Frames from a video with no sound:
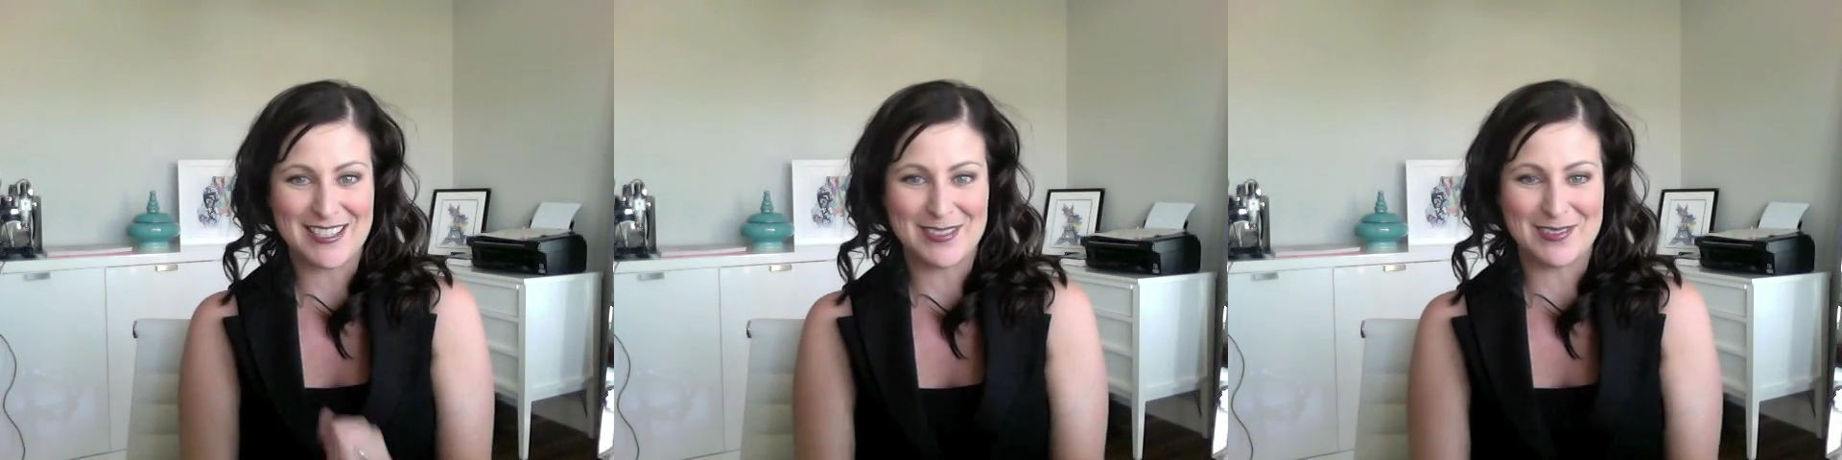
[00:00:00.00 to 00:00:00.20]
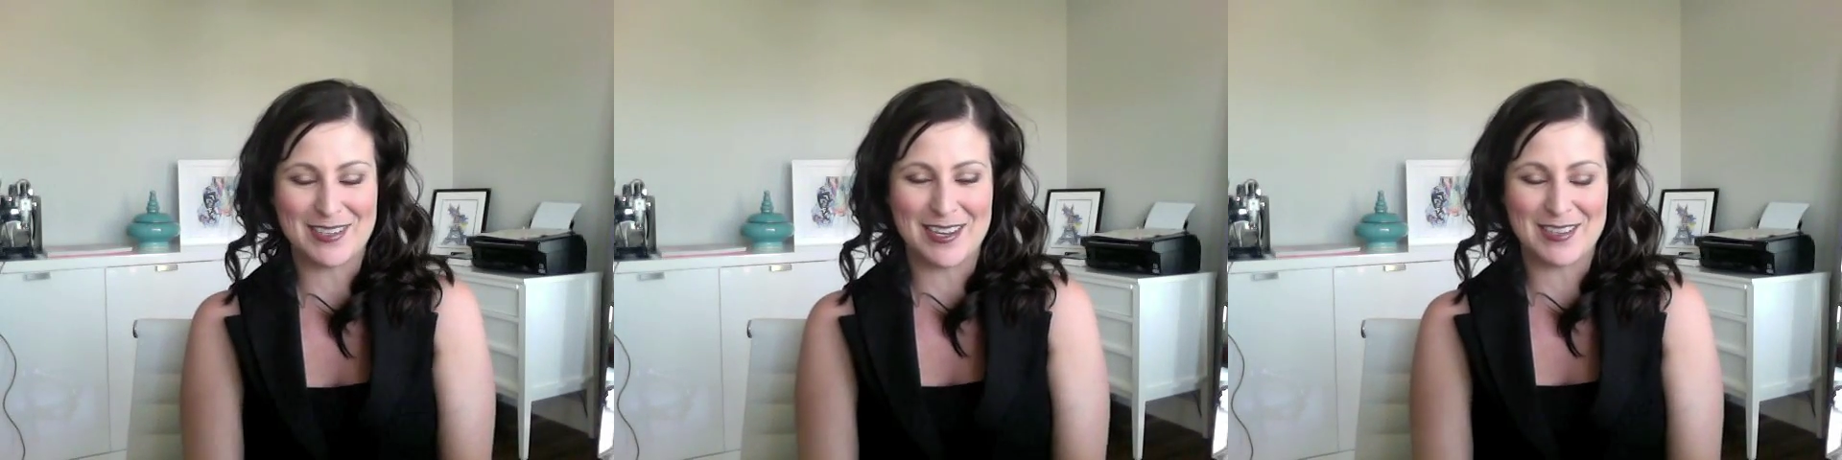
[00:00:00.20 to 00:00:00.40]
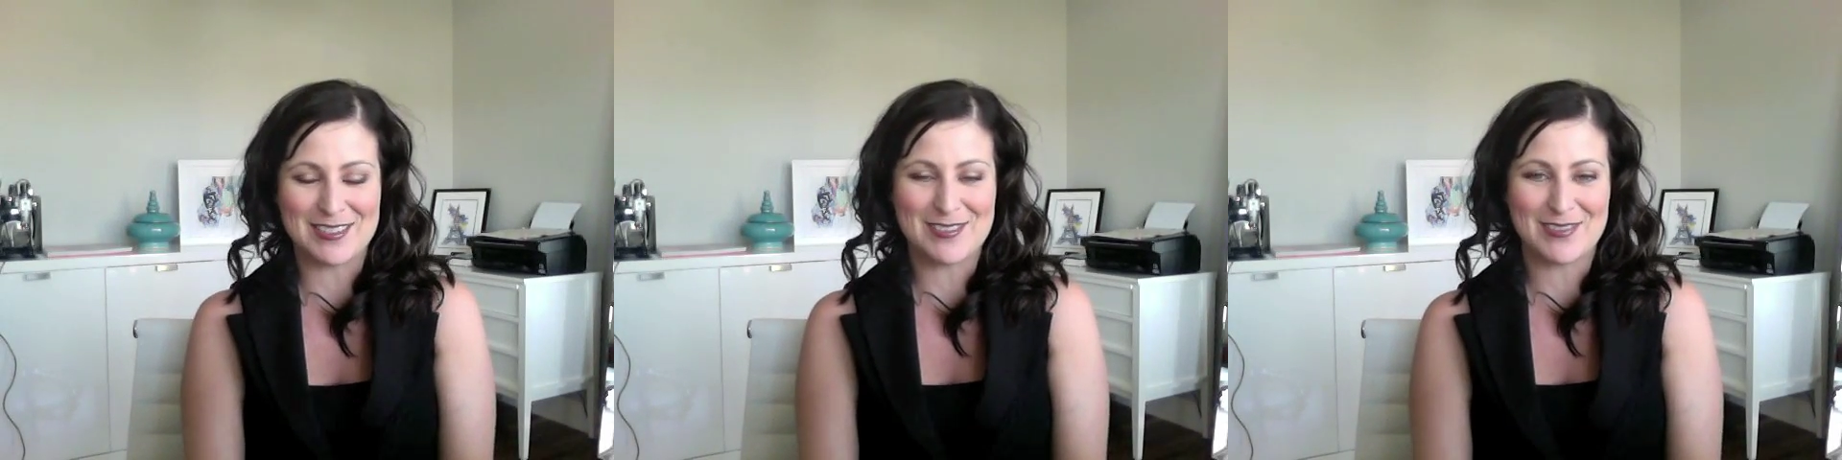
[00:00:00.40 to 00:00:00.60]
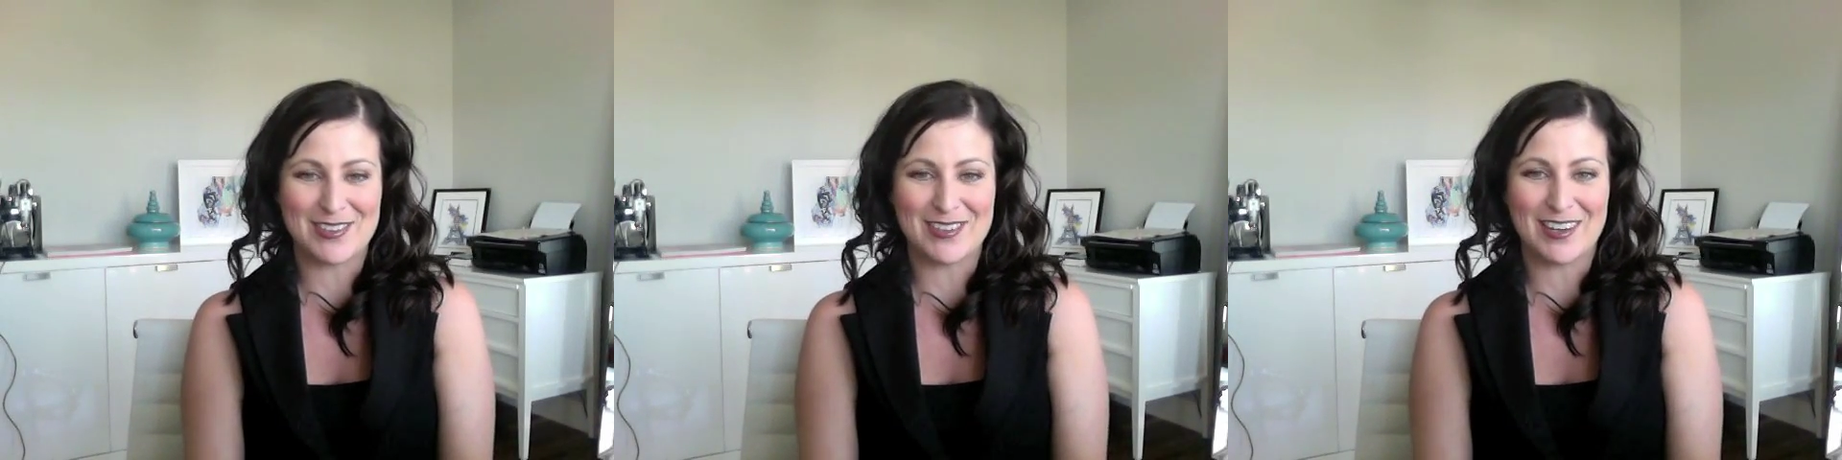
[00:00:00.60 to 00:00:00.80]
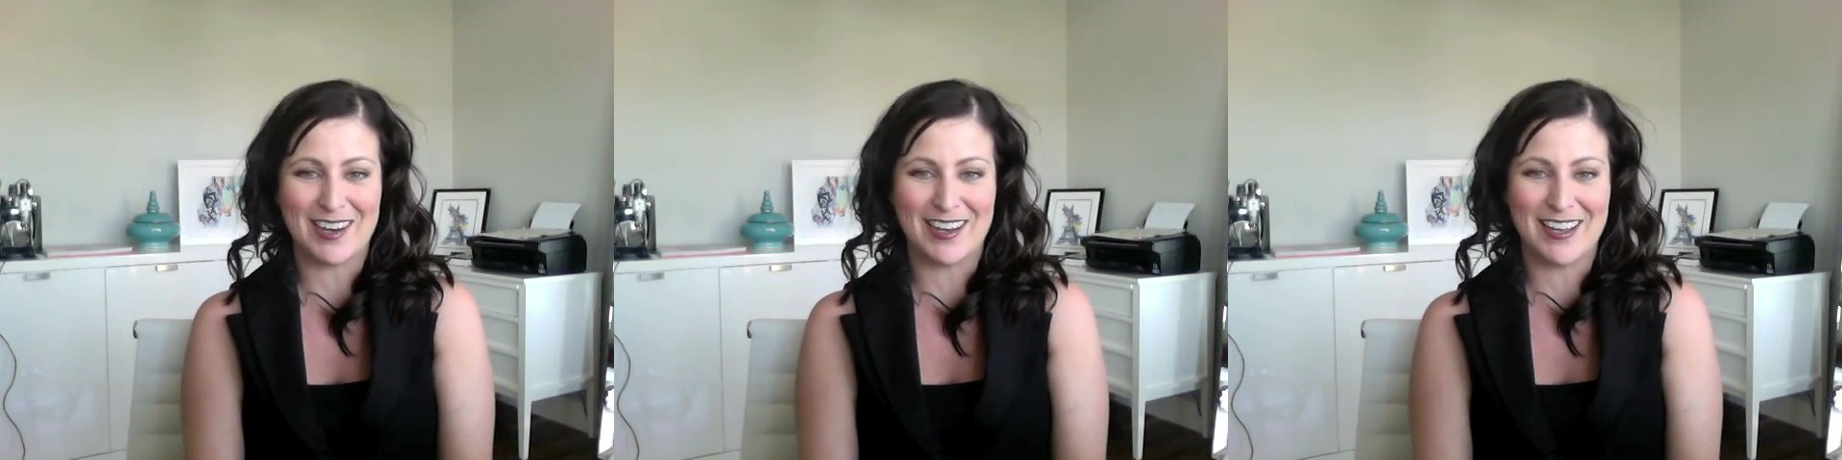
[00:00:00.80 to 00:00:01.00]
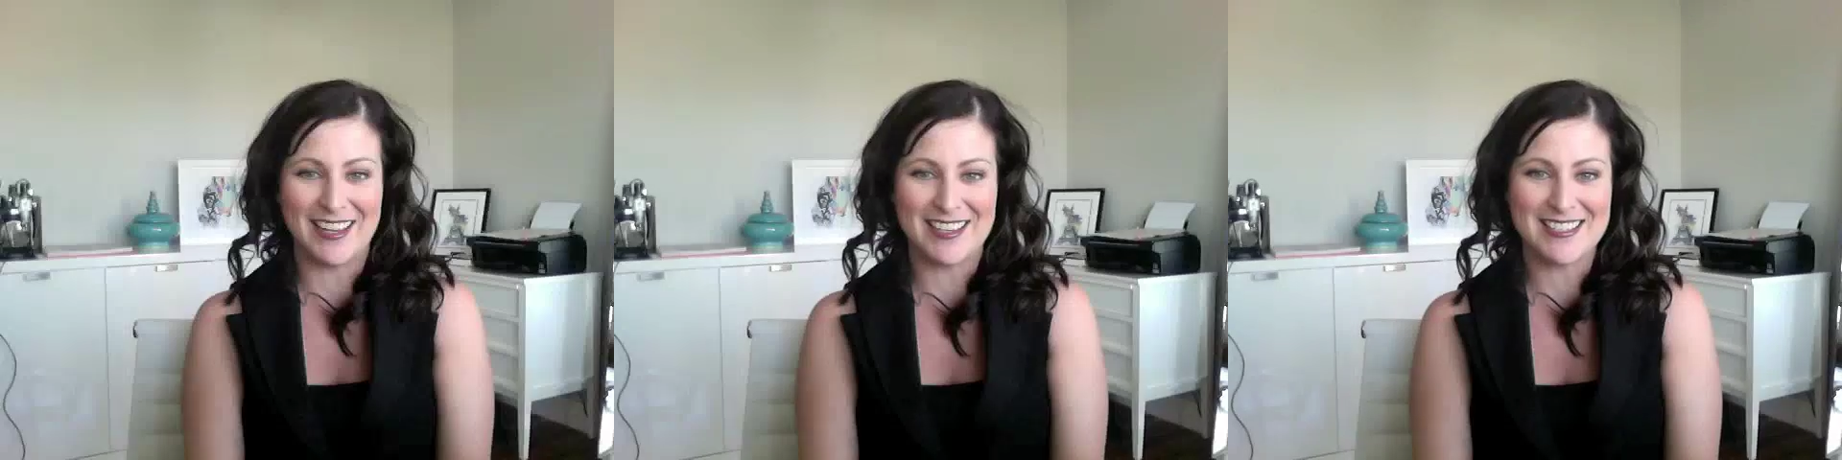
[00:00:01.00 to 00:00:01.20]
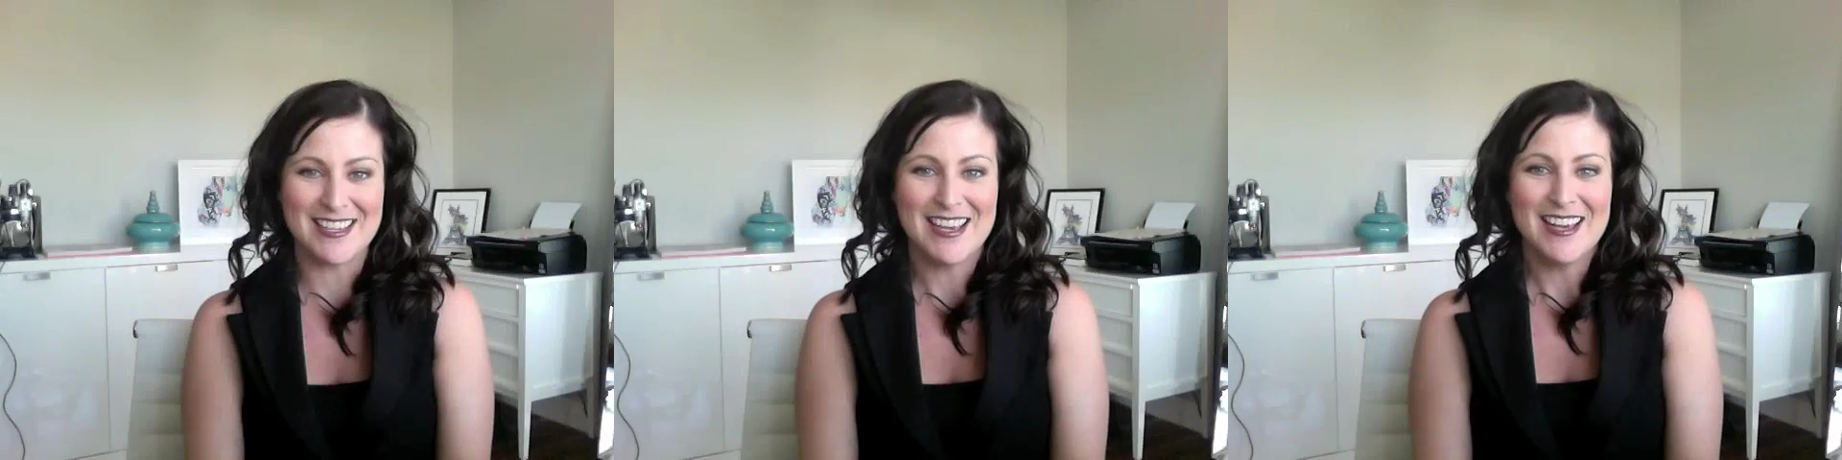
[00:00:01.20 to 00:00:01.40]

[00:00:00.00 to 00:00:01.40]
to announce for you guys.